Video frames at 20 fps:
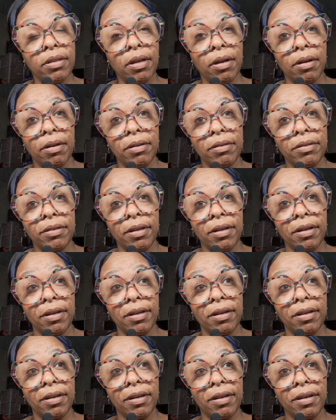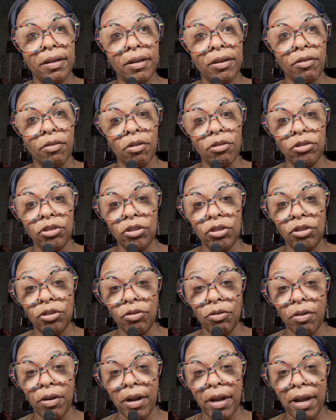the grocery
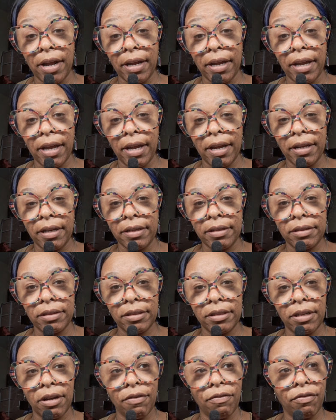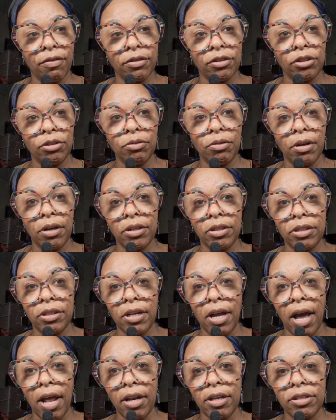store and get stuff for
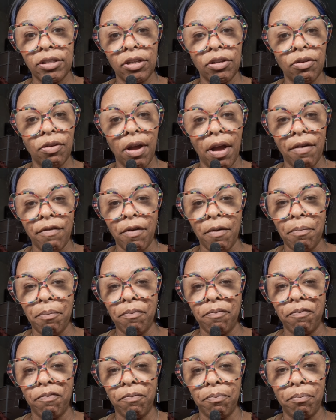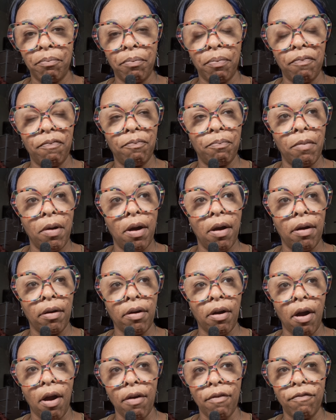$200, and you have a
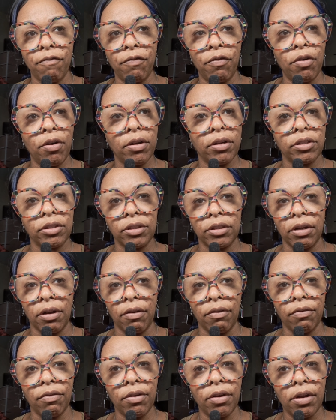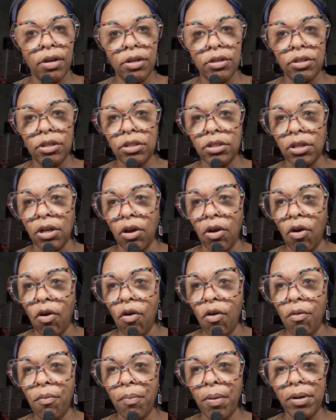cart full of stuff, just a
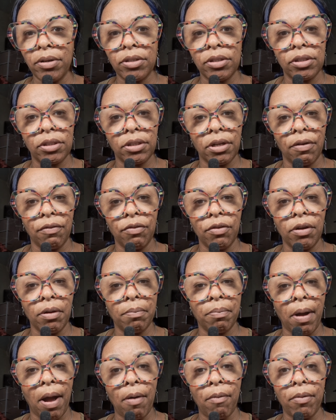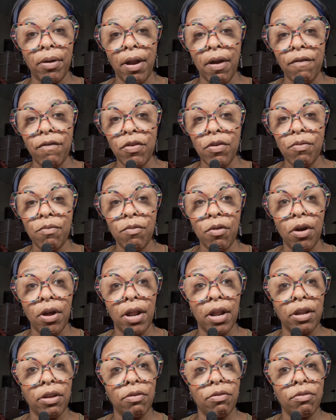whole bunch of stuff. You can buy whatever you
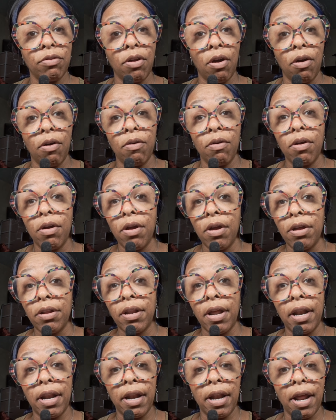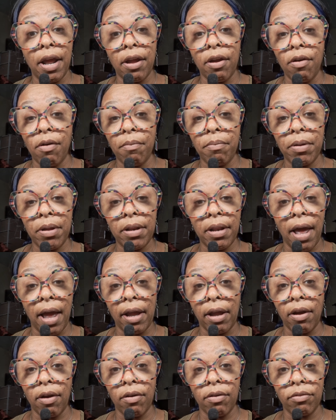want, and you know that it ain't gonna be
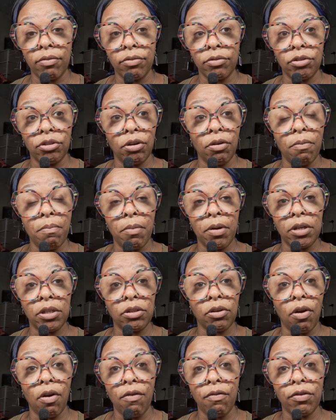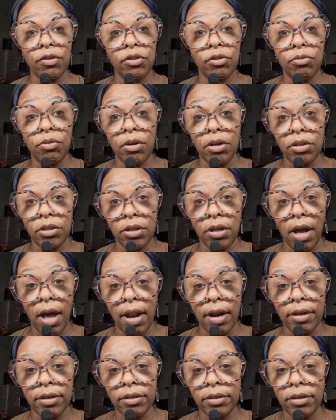like too much over
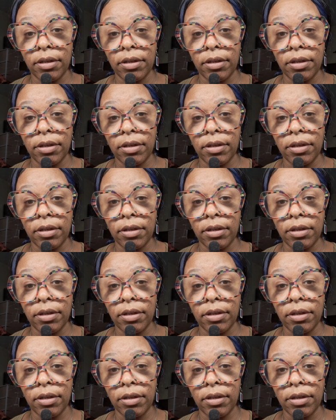$200.